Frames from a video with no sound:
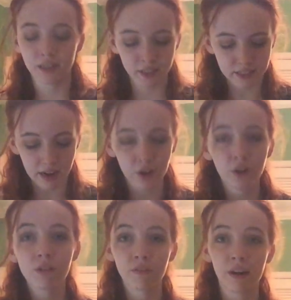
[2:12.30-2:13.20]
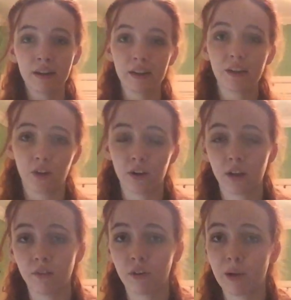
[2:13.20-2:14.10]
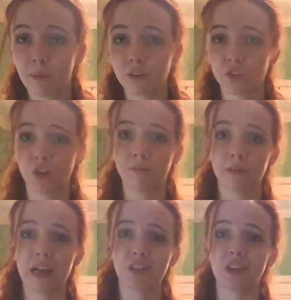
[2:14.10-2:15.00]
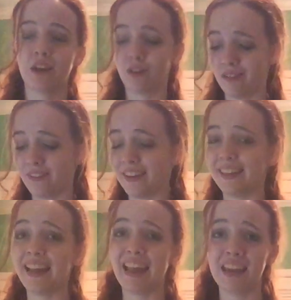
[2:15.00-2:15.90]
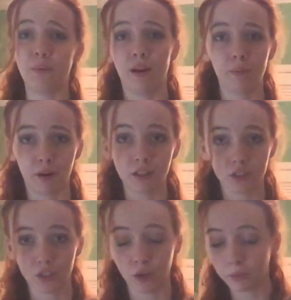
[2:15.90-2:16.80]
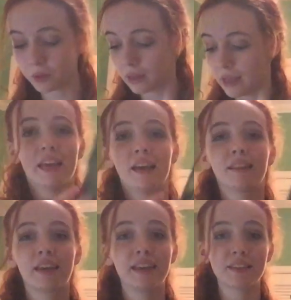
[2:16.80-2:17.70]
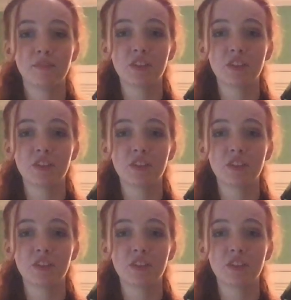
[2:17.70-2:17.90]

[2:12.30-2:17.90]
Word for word: years, and I couldn't find it in hardcover at Barnes & Noble. Actually, I couldn't find it anywhere in Barnes & Noble. The Kiss of